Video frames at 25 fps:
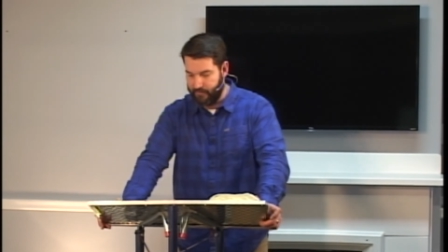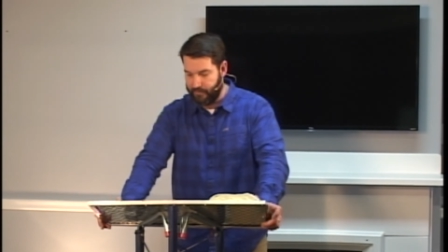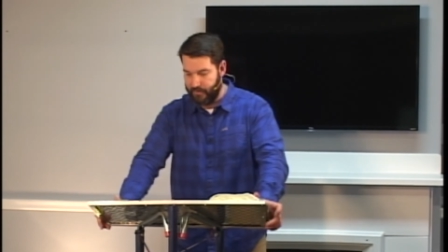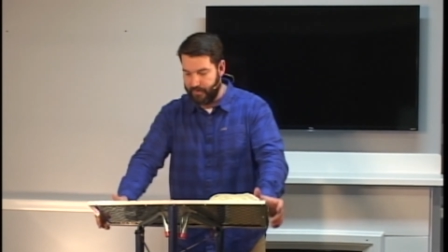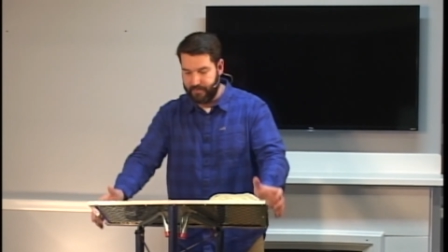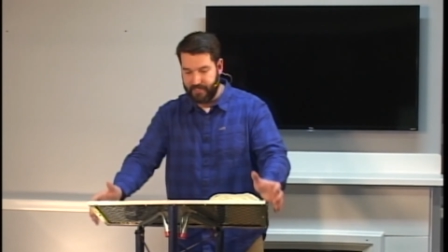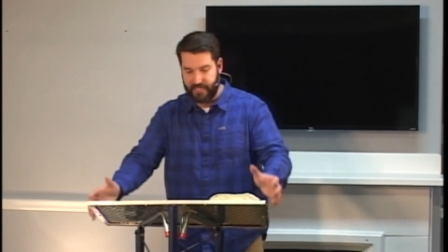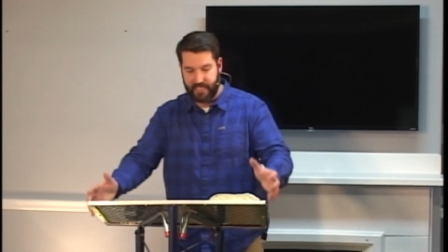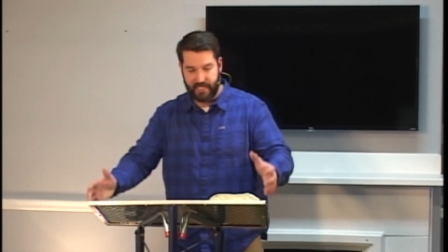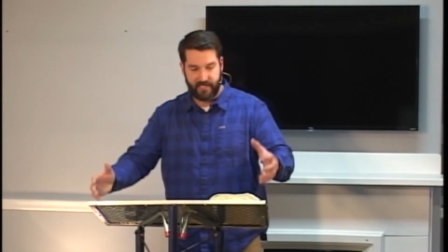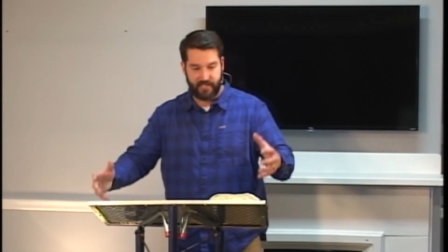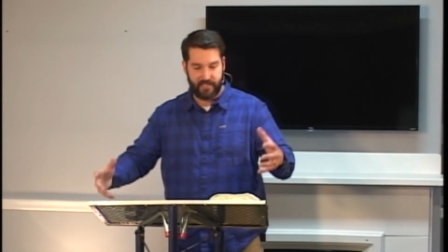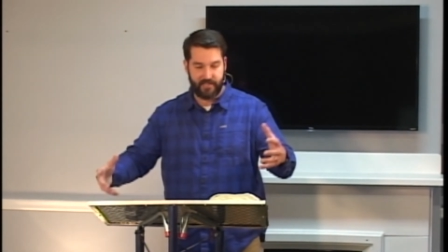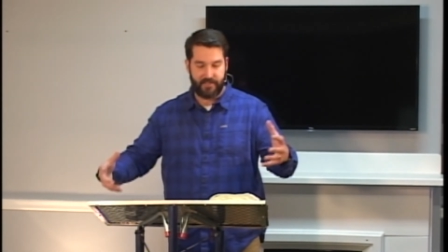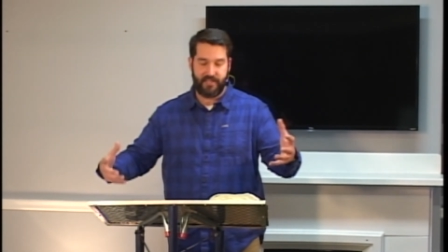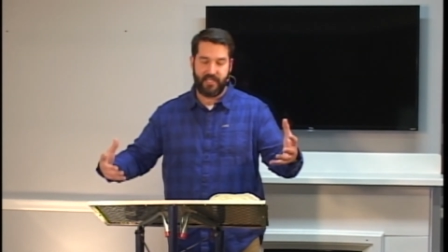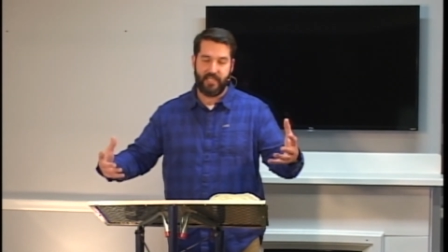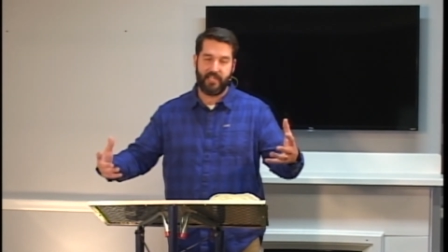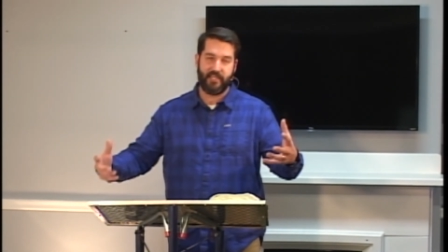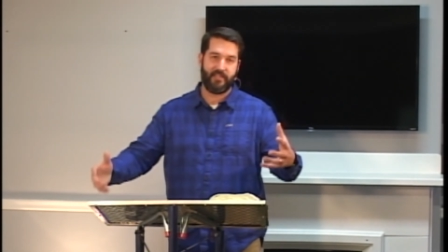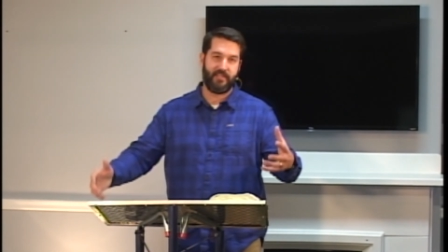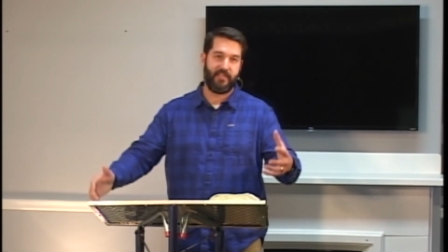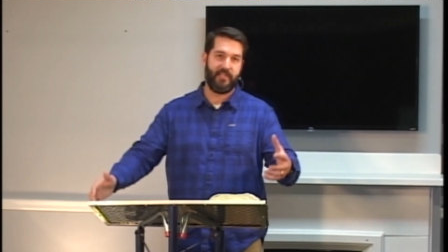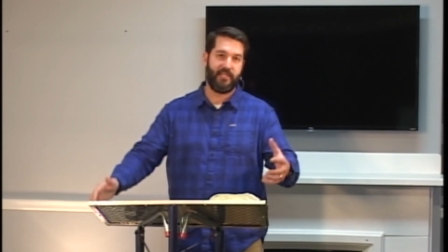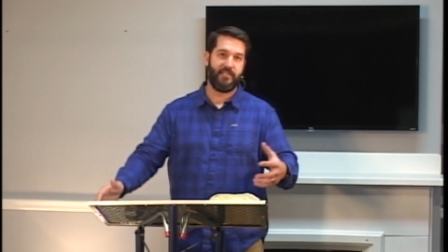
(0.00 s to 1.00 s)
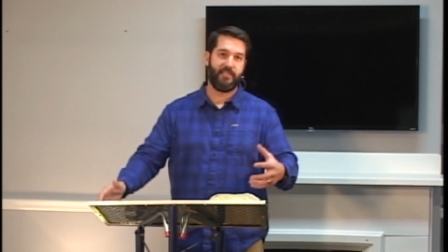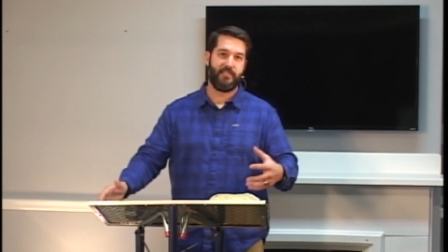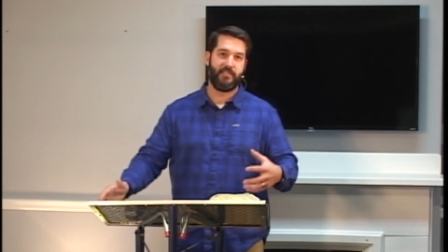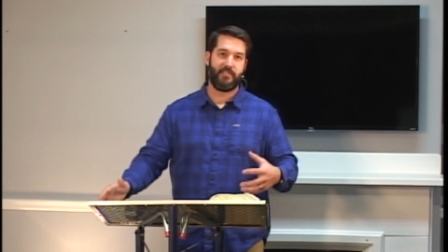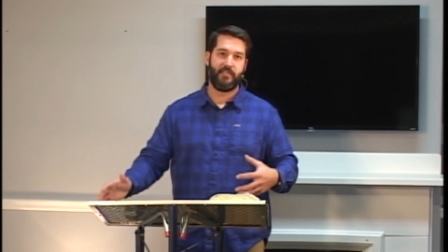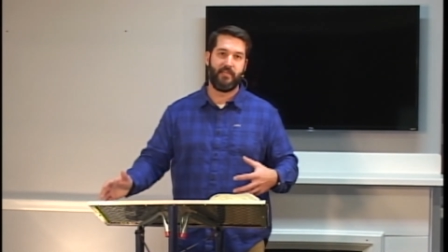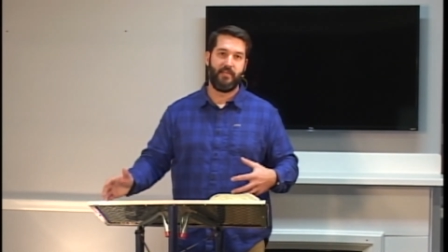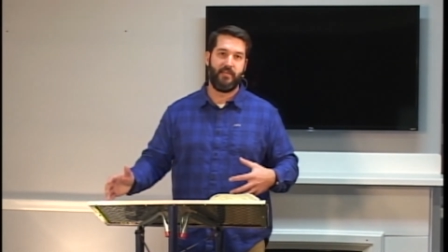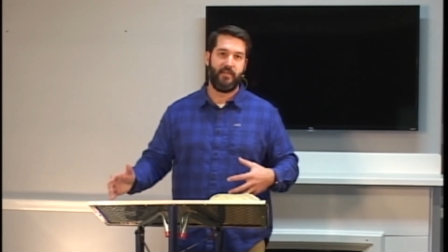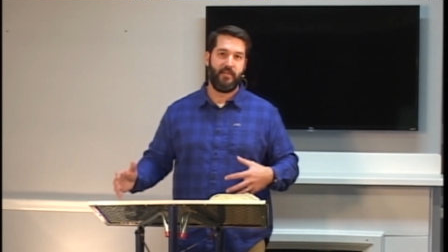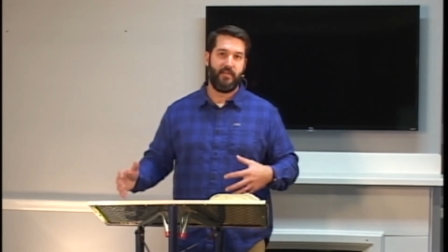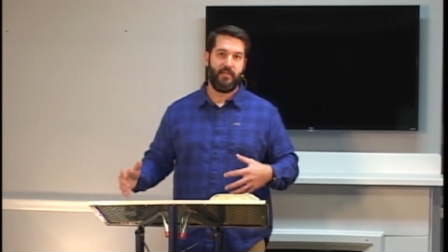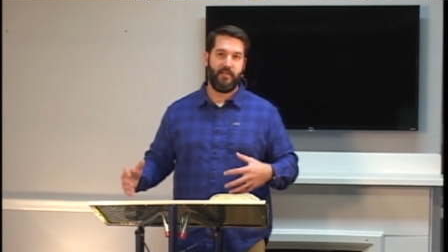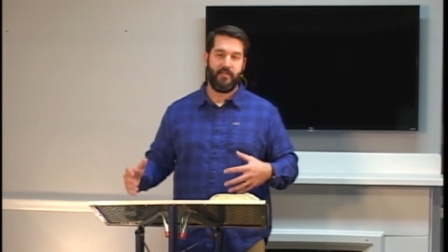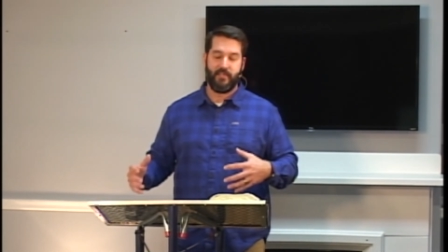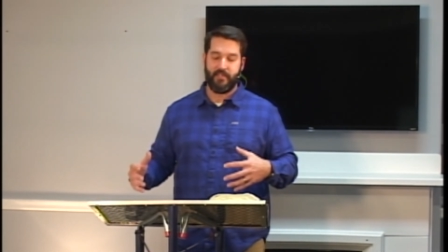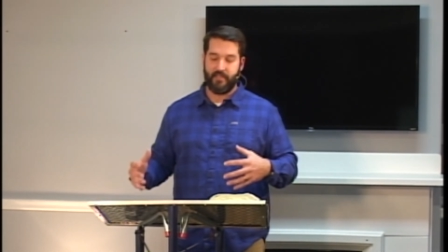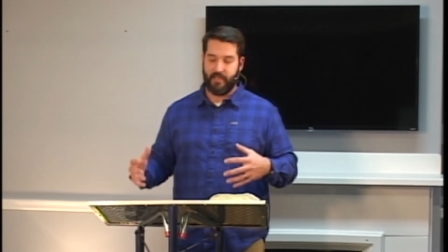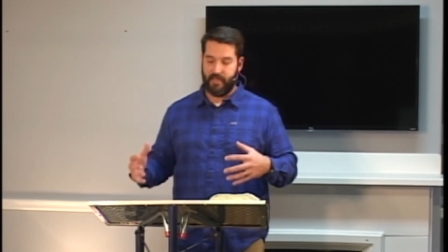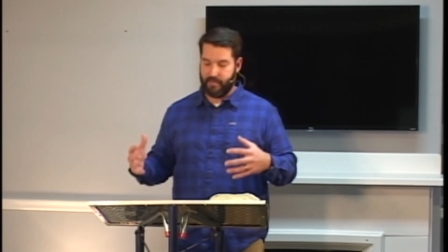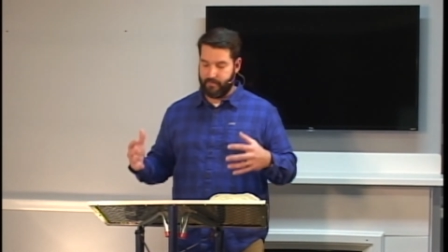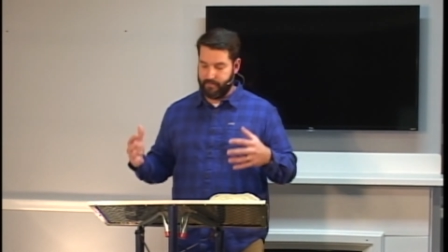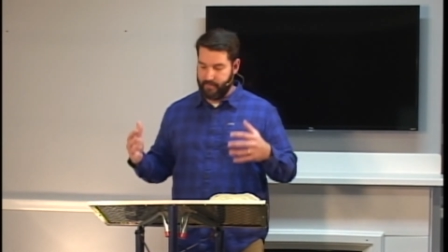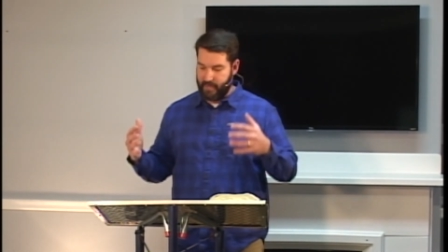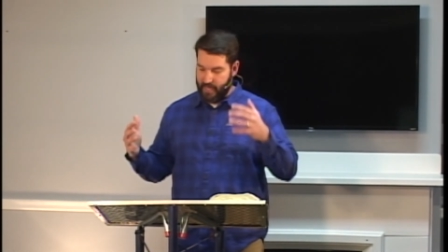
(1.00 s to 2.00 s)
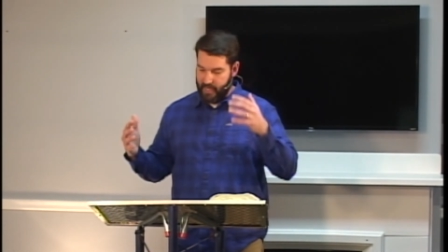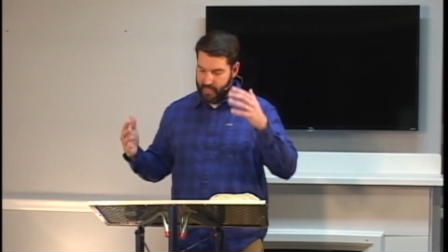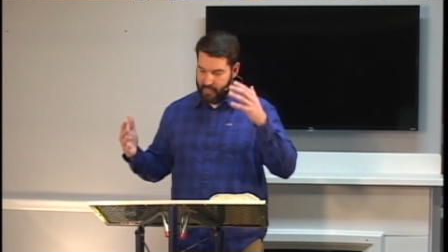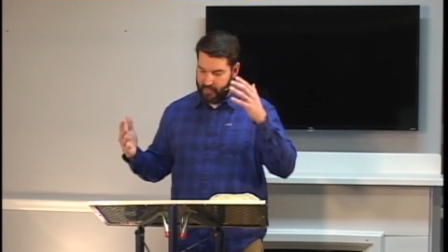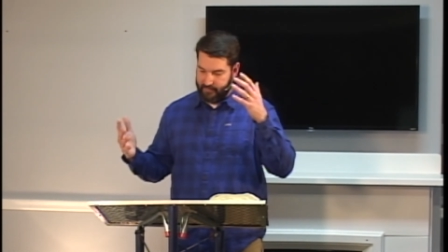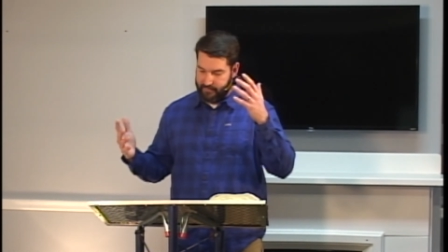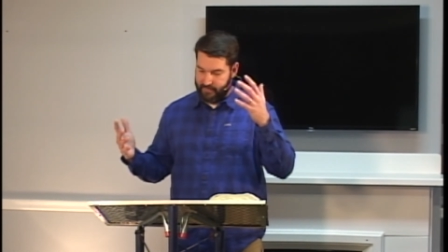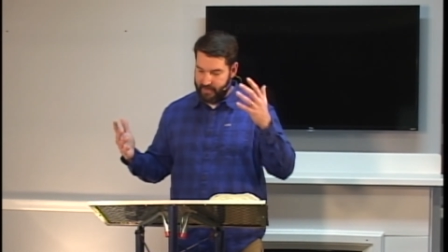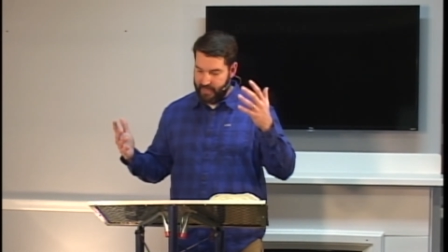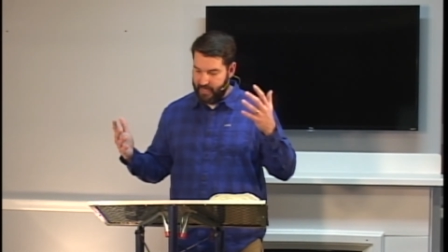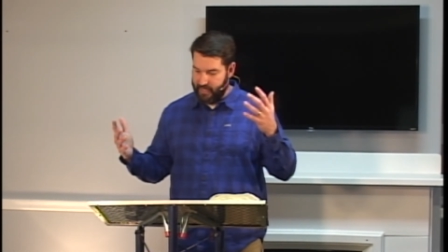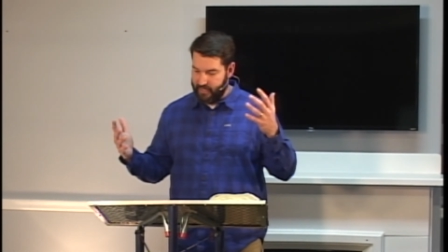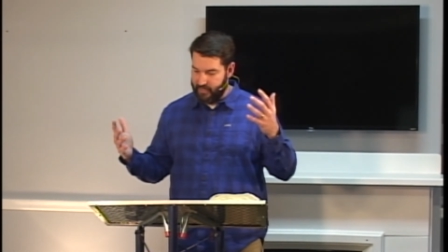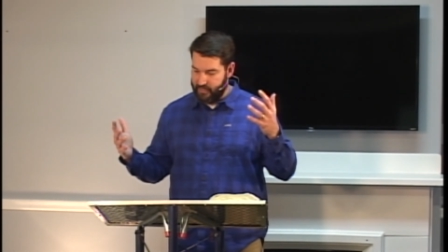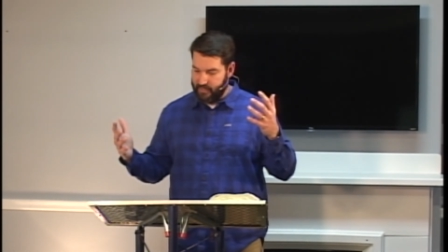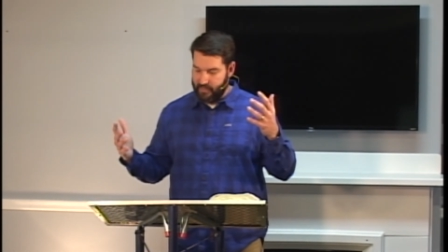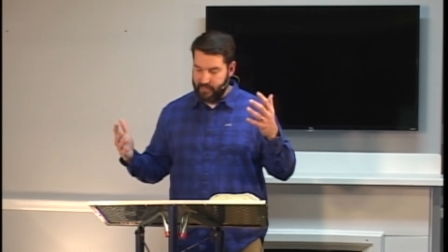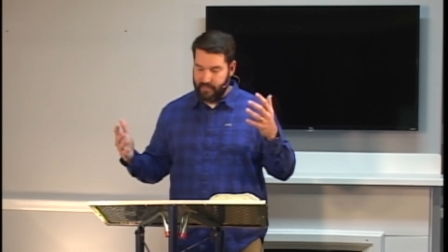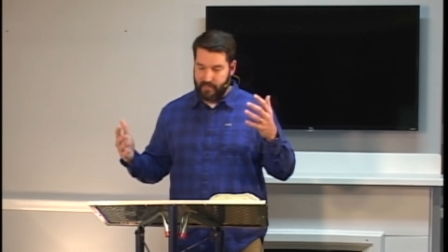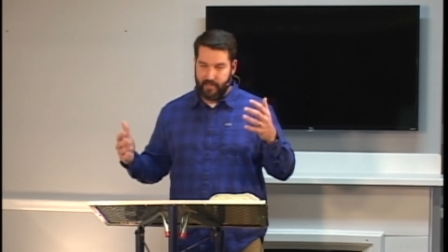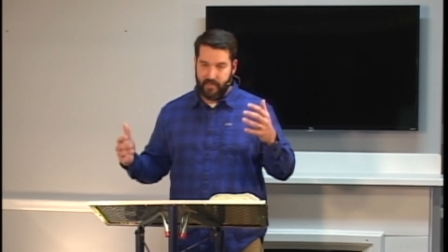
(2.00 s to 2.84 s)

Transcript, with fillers: And we begin to think things like, man, have I,